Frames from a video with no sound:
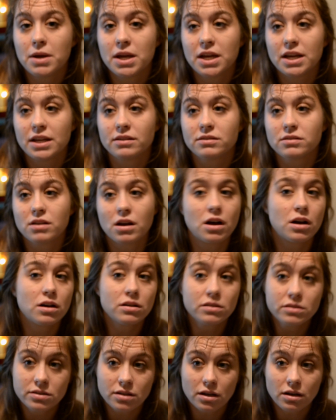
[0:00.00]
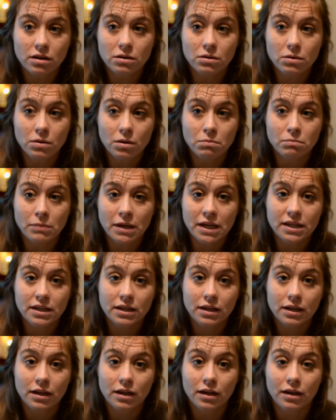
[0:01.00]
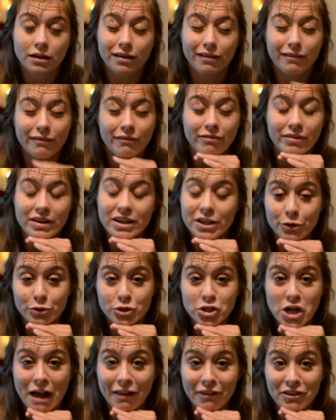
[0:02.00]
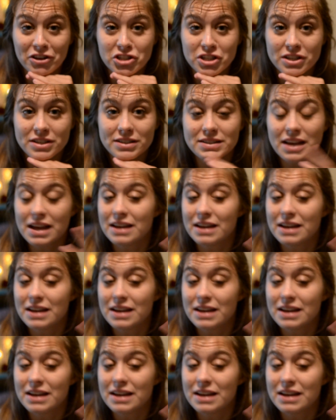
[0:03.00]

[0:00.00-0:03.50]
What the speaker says: it's also making video challenges.